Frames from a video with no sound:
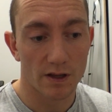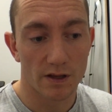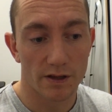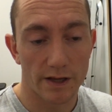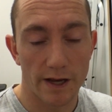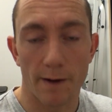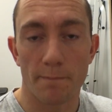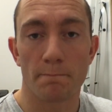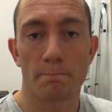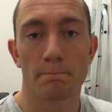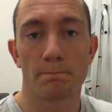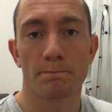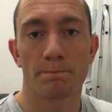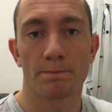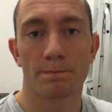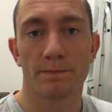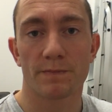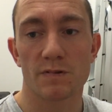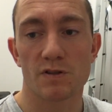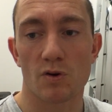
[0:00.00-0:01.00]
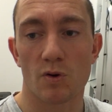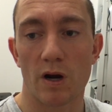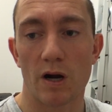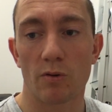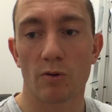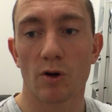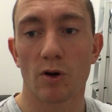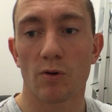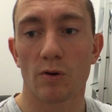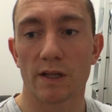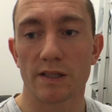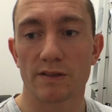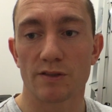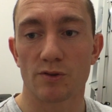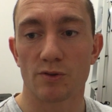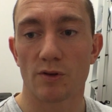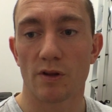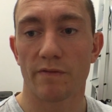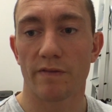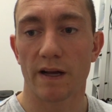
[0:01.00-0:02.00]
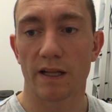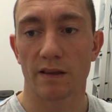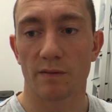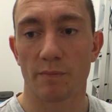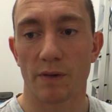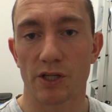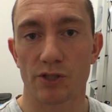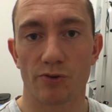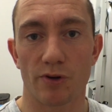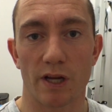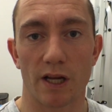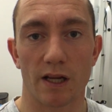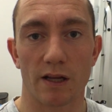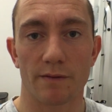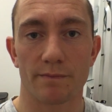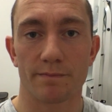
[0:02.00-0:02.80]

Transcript: yeah, so here we go. Let's do the fat measuring.